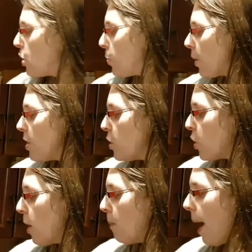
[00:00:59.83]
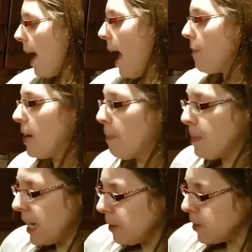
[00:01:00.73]
So we're going to start by having a
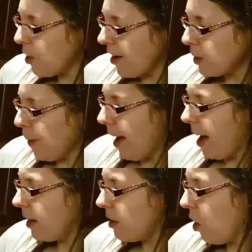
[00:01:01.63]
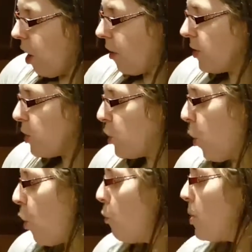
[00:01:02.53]
medium saucepan on the
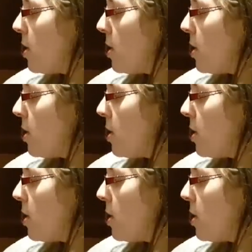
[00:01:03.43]
stove.